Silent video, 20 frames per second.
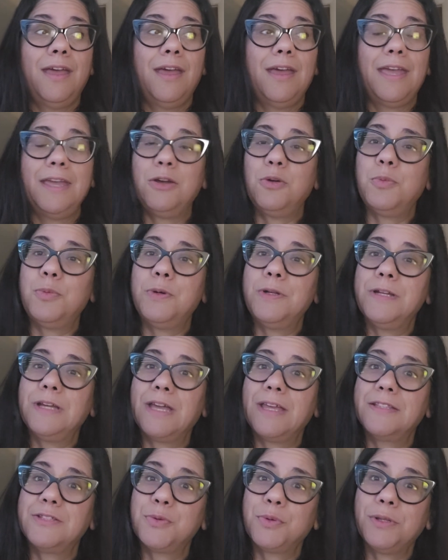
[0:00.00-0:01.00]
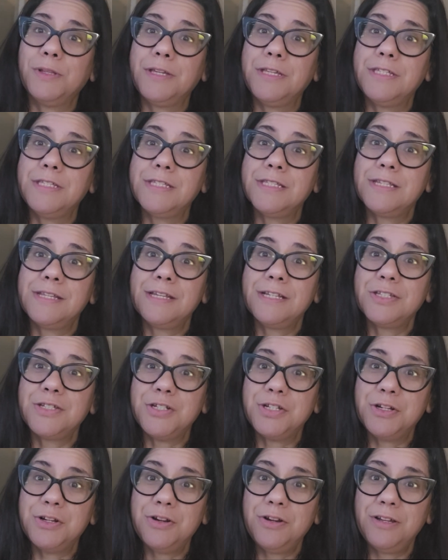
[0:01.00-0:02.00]
I hope when it gets released next
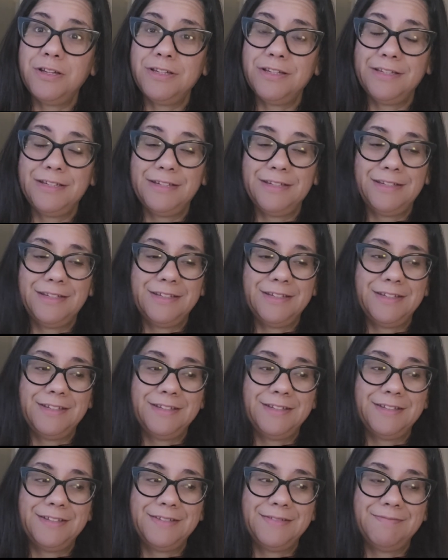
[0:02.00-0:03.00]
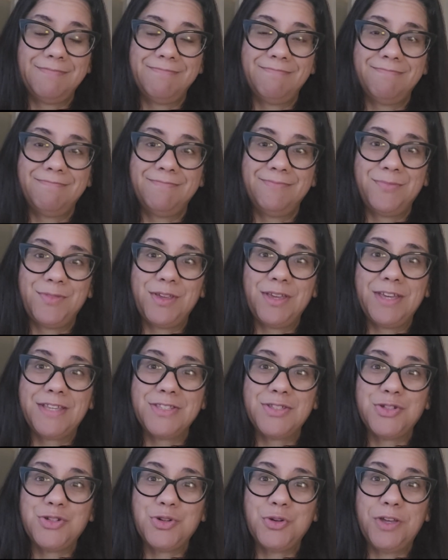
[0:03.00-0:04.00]
year, you
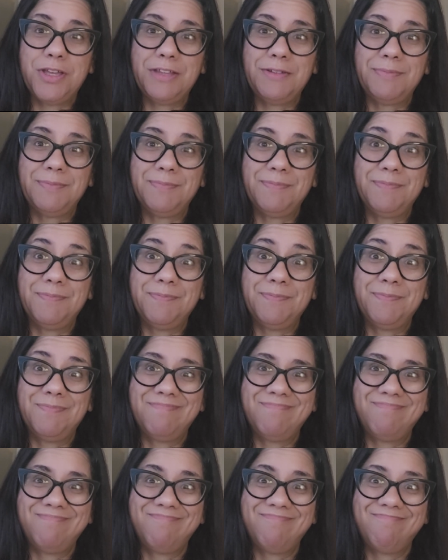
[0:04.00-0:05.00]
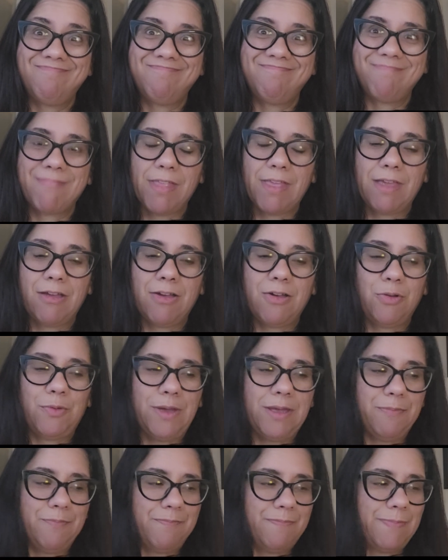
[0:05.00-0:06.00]
guys enjoy it.
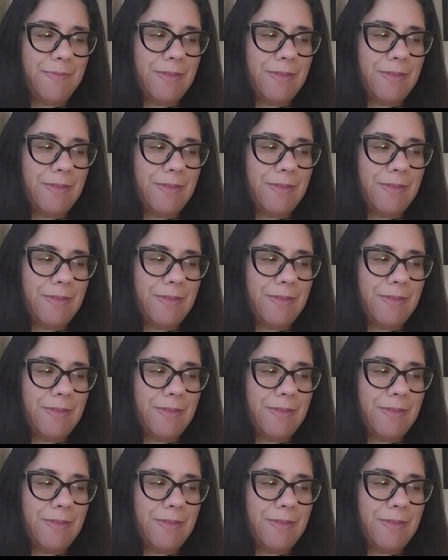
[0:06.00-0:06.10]
Okay.